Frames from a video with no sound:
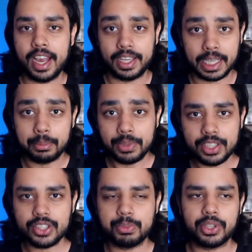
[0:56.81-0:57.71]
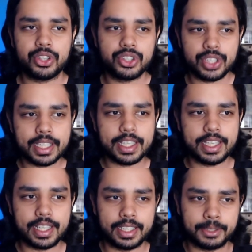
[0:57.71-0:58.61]
Alanah Pearce because she
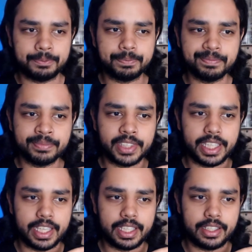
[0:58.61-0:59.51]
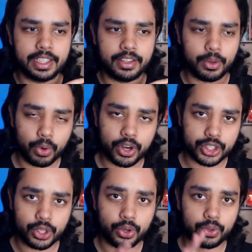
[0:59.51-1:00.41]
did uh, a, a award
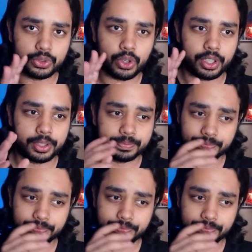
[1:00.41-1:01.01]
show for